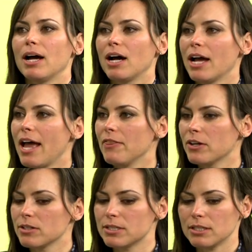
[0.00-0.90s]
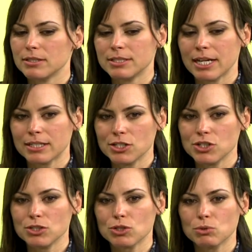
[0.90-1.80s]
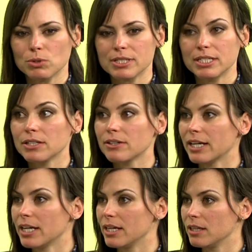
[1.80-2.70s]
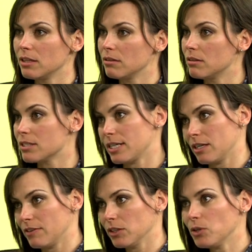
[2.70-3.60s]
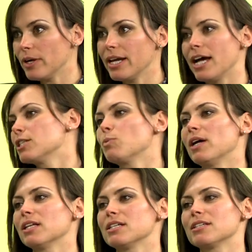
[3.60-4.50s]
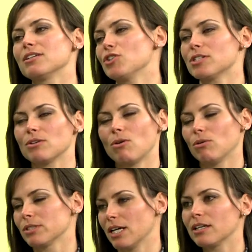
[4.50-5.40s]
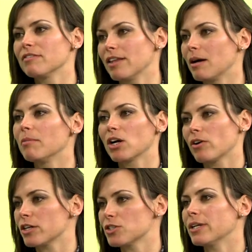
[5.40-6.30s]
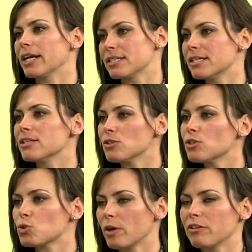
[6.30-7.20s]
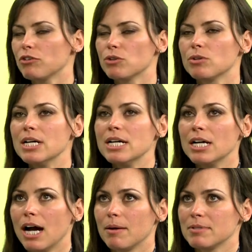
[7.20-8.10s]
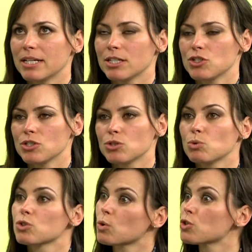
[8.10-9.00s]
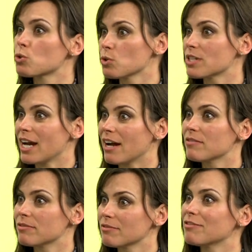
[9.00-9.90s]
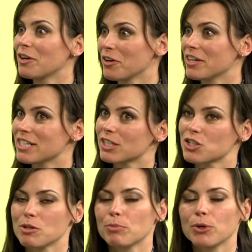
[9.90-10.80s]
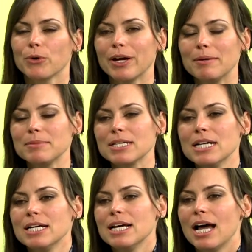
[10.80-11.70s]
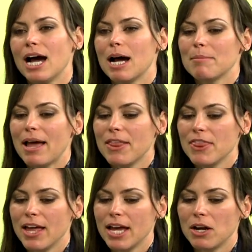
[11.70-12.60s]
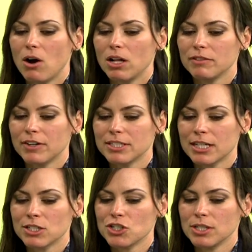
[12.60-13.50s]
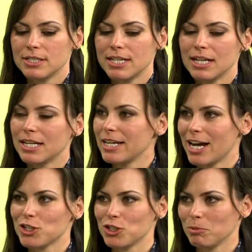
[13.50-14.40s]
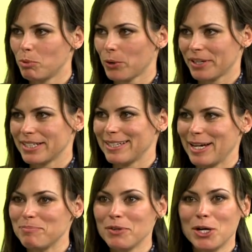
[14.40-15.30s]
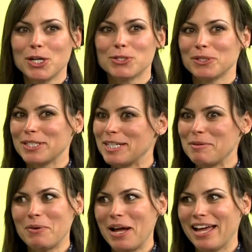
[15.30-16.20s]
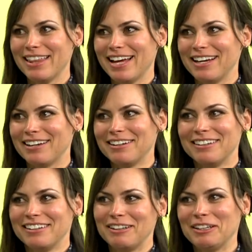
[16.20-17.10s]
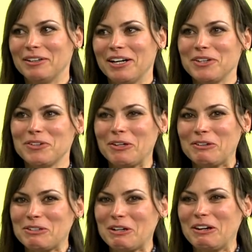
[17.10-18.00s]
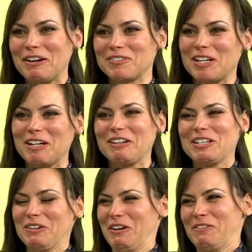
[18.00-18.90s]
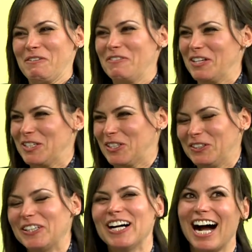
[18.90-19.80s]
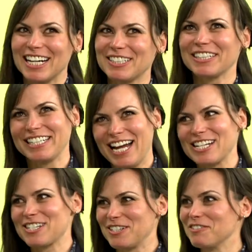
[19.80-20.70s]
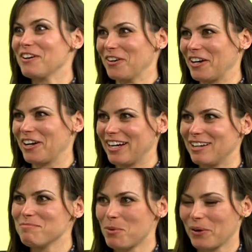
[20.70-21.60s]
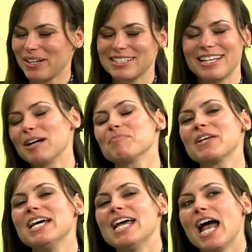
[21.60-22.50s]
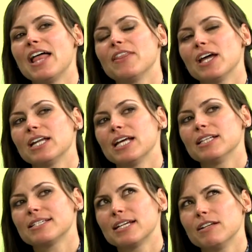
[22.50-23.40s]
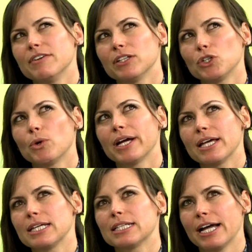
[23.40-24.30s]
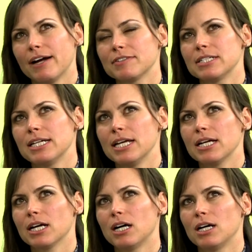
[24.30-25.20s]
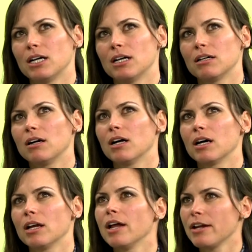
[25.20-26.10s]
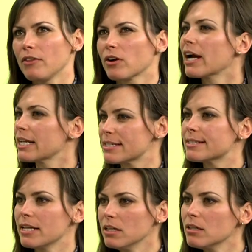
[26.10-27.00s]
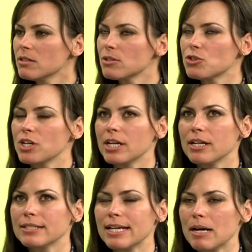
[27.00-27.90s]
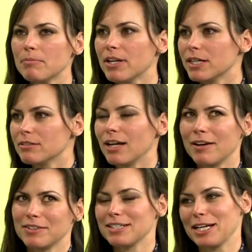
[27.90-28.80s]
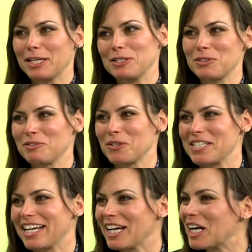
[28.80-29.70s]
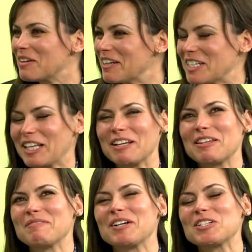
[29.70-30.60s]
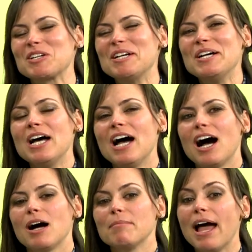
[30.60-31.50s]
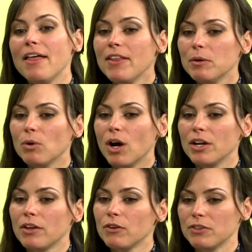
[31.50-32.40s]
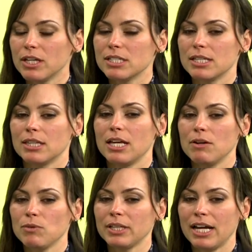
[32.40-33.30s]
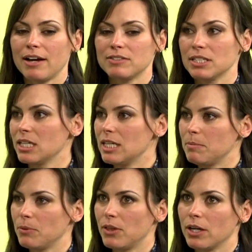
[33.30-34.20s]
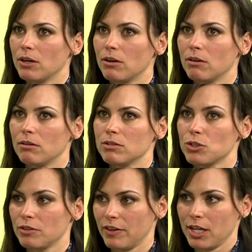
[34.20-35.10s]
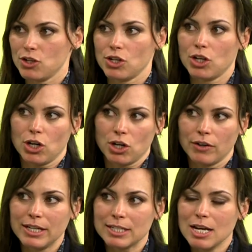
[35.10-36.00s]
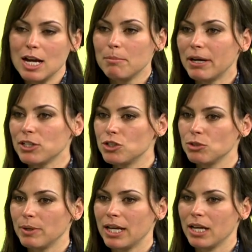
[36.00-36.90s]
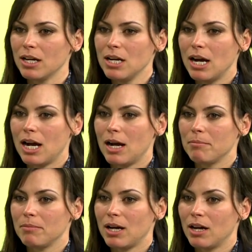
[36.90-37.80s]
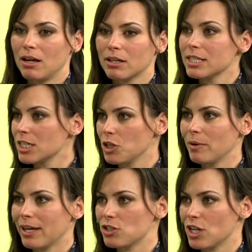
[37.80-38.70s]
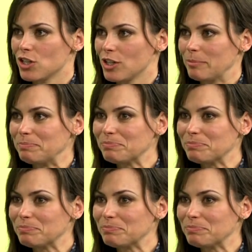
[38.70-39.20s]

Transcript: uh, and there's technician schools here in the state of Illinois, as well as just a whole ton of them across the United States. So there's quite a few um, technician schools or schools that have veterinary technician programs. Um, and then all of our technicians take a national board exam. So in the same way that you know, 100 years ago after I graduated from vet school, I took a national veterinary board exam. And then in the state of Illinois, I think they have to take uh, another kind of state associated exam that I haven't taken. So, of course, I can't comment on that that much. Mm-hmm. Um, and then another thing is that they really have to keep their certification current by doing um, uh, continuing education.